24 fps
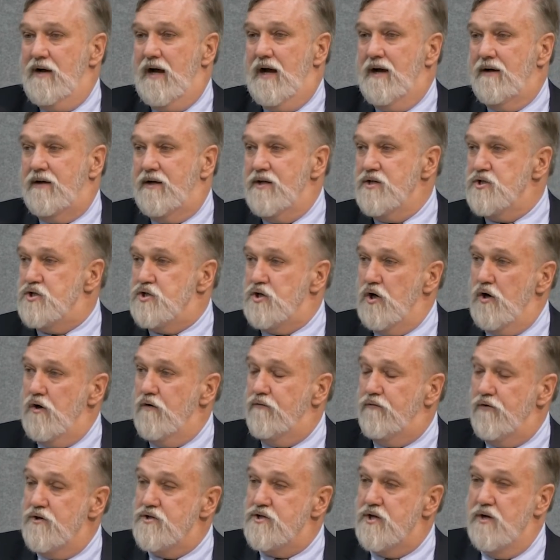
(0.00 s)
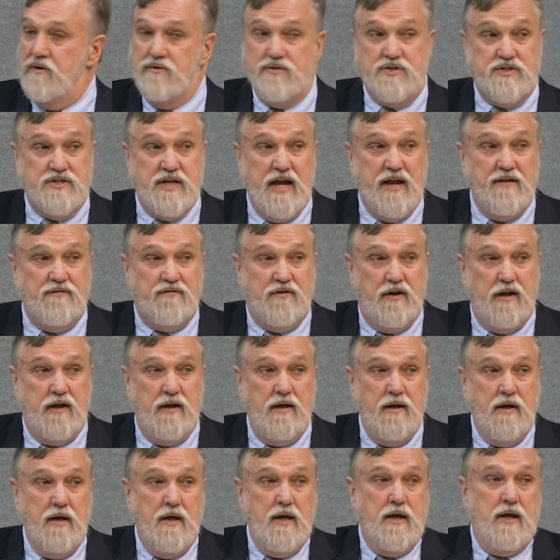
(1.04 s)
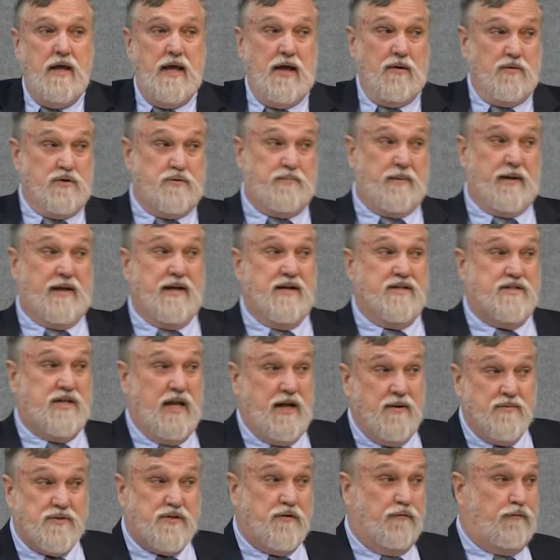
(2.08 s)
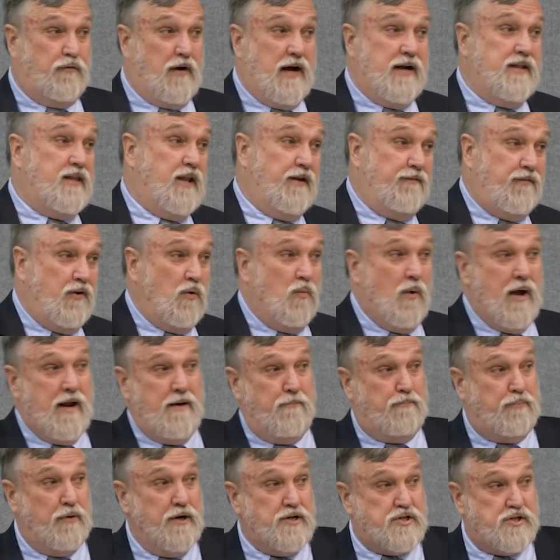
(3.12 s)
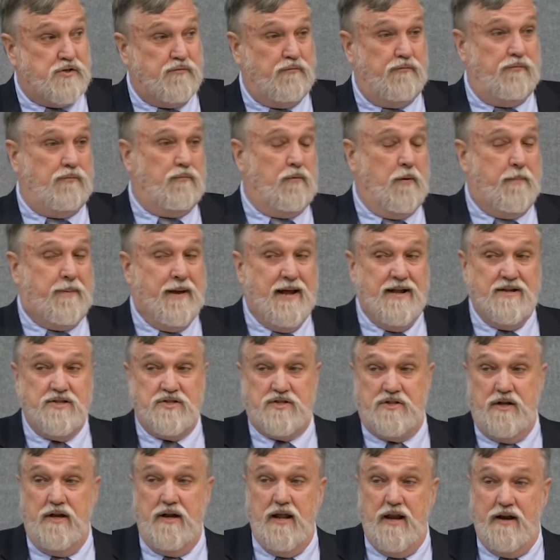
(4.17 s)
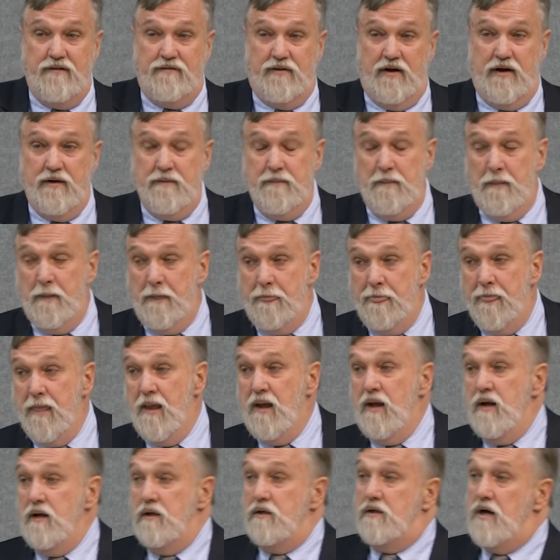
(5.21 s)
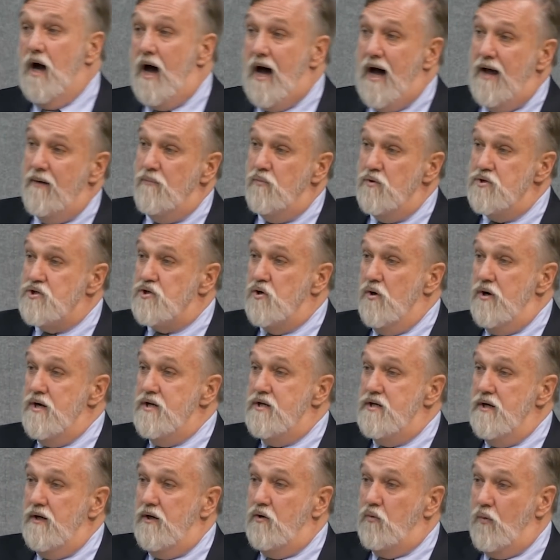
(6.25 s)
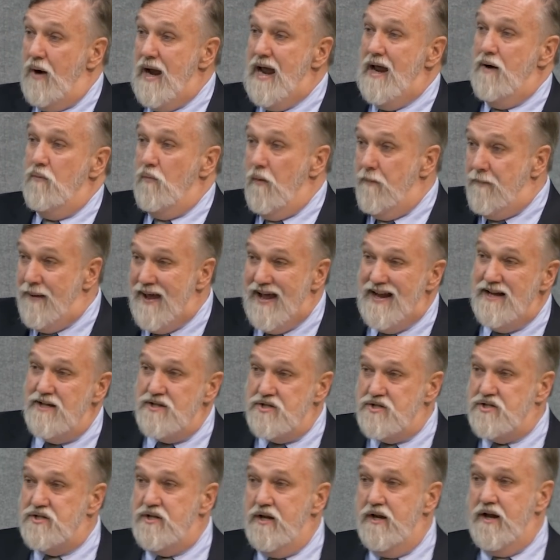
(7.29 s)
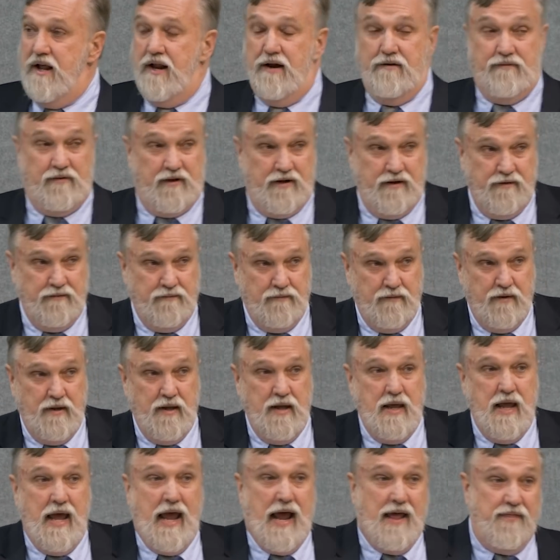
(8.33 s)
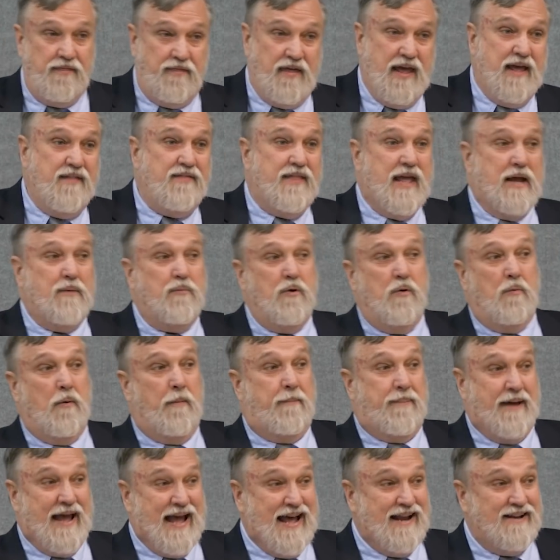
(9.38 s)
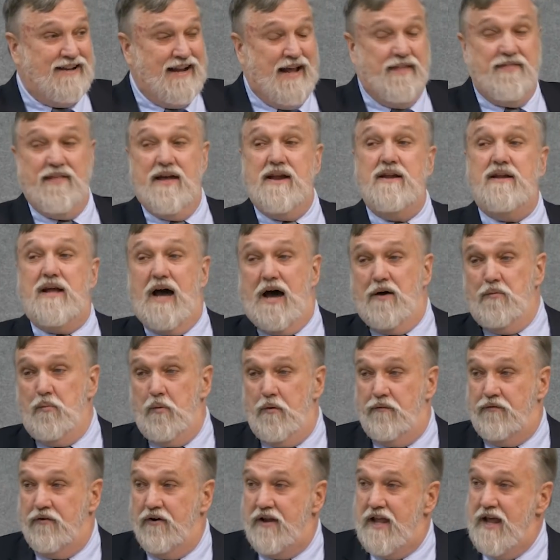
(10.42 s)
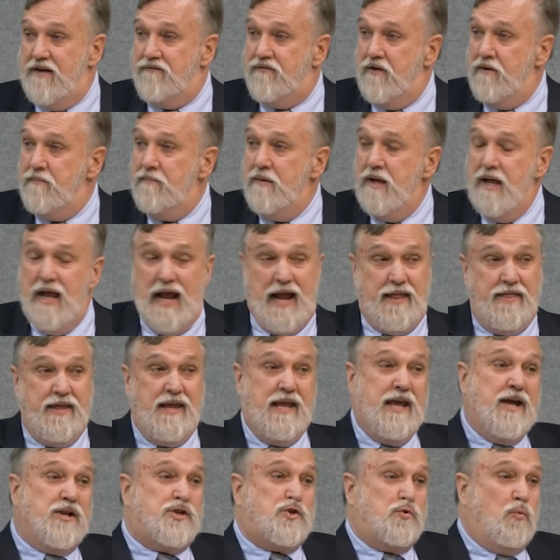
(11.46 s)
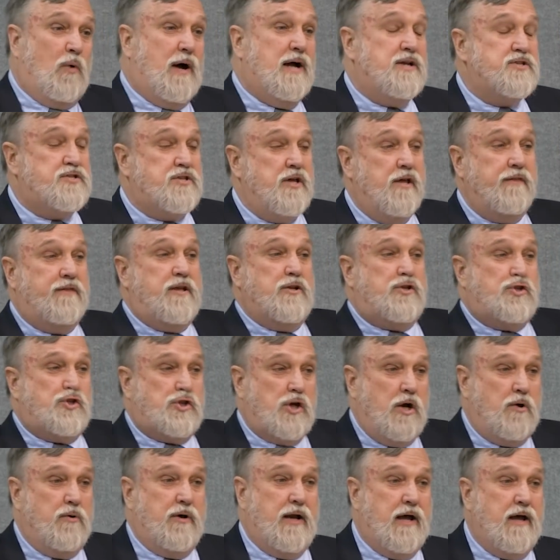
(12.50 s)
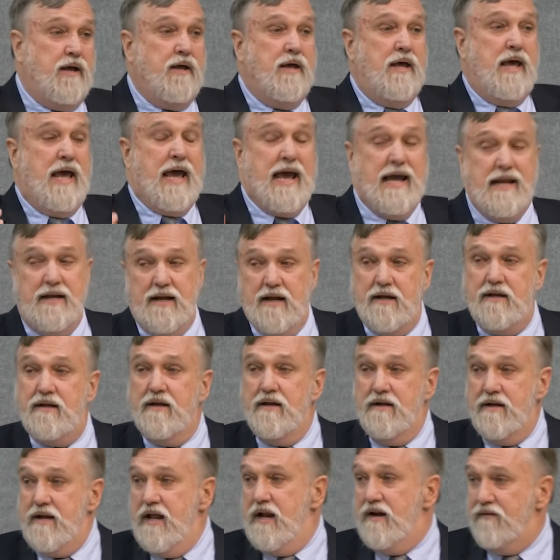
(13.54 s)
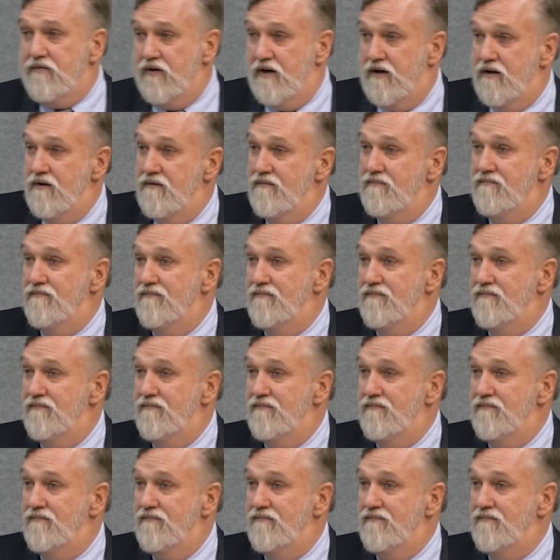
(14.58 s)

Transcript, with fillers: uh, concern for his own safety. It was because he was afraid that if he went and preached repentance to Nineveh, God was going to grant repentance to Nineveh, and then they would repent, and then God would forgive him. And the hitch was that Jonah hated Nineveh.